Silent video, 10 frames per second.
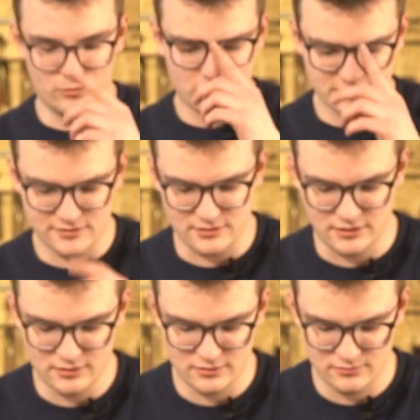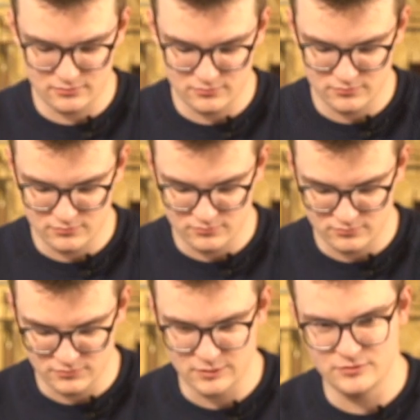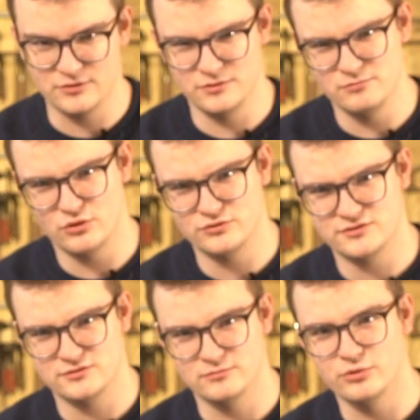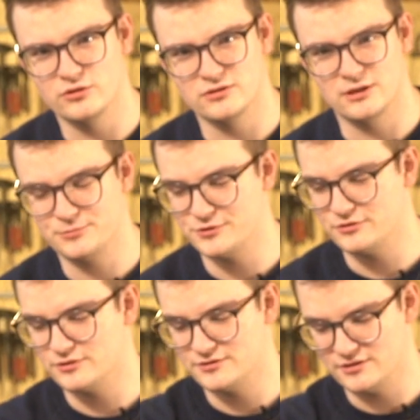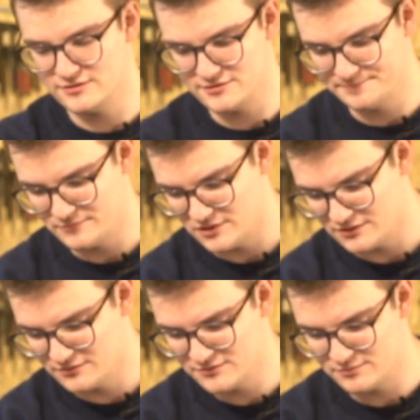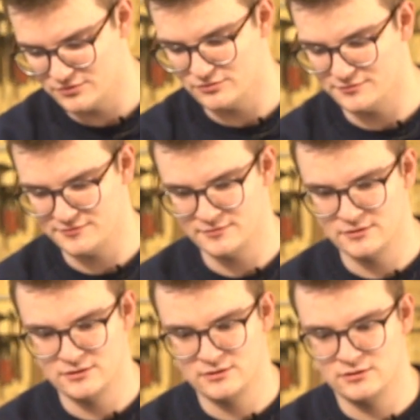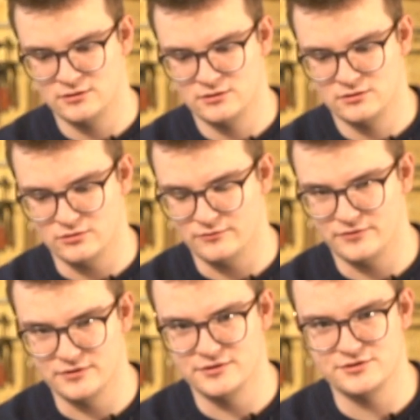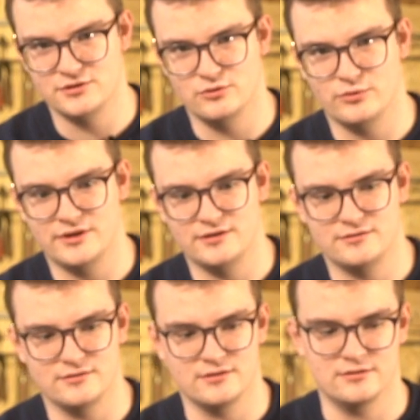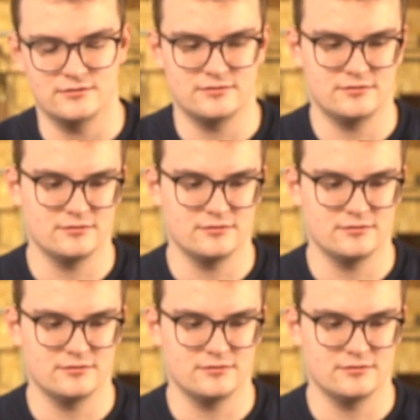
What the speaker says: locks are maybe the most important upgrade on guitars like this, because of the additional weight, and